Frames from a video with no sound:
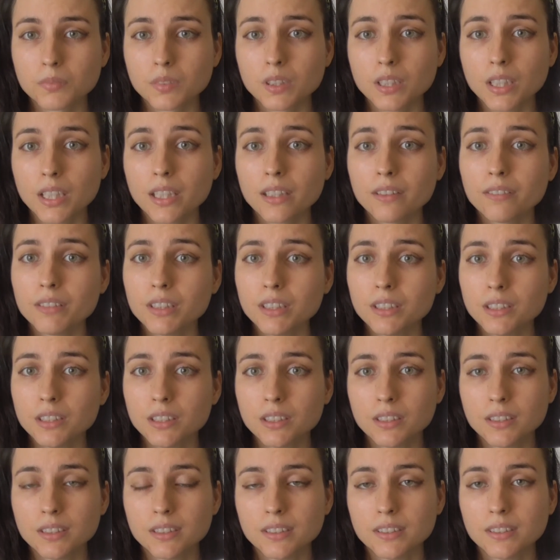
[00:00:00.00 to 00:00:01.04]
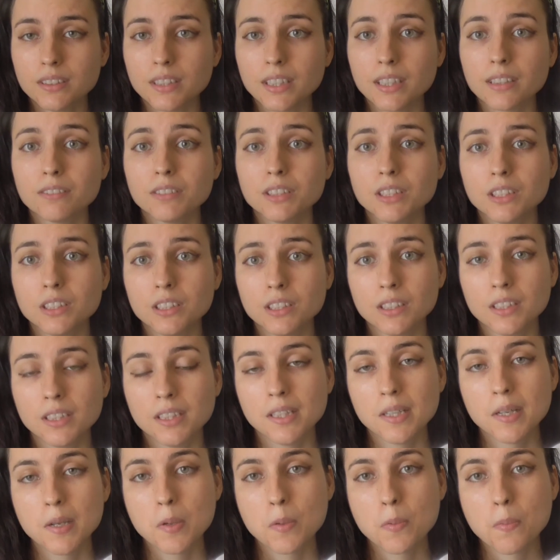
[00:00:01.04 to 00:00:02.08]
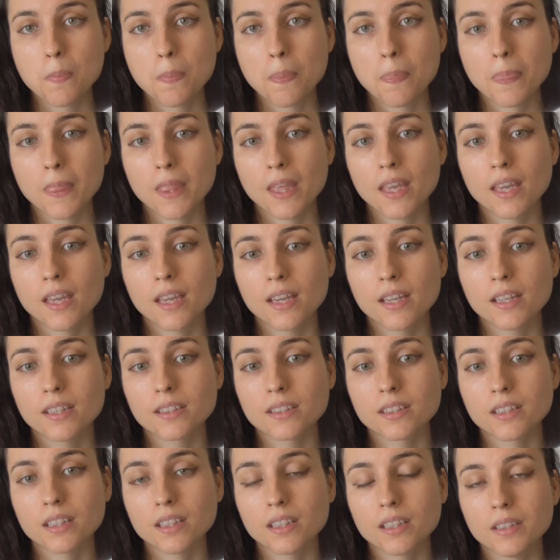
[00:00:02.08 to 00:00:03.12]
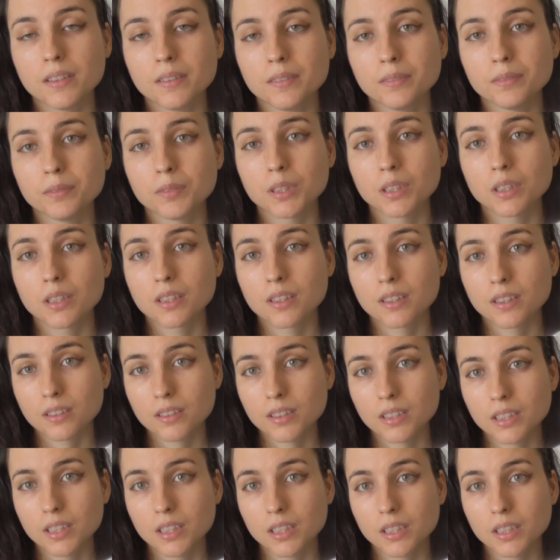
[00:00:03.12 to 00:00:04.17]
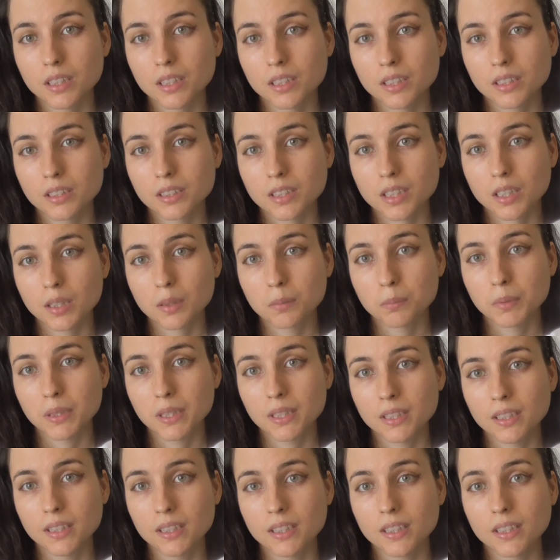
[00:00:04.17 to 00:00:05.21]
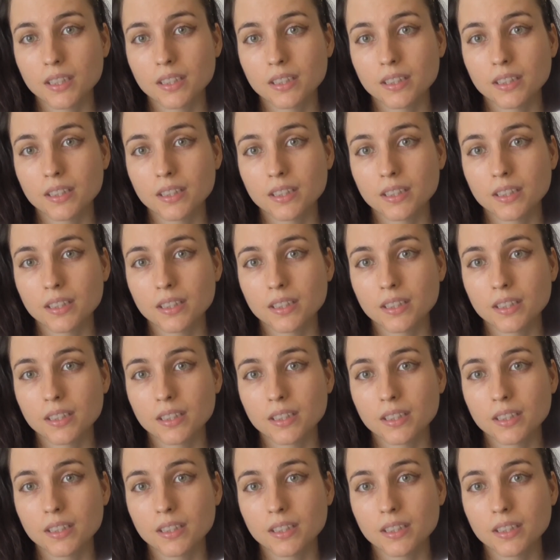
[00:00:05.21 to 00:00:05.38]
28, David, and 30 is going to be